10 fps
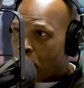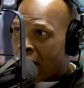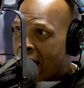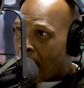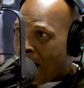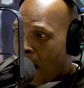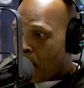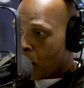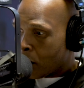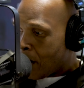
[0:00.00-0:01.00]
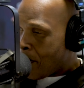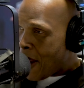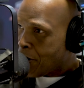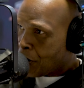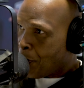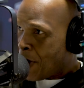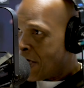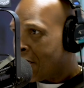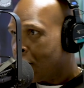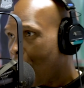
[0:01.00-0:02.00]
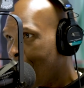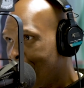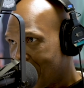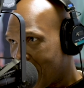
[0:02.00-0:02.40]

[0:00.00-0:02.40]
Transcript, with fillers: you think about the masterpiece that y'all put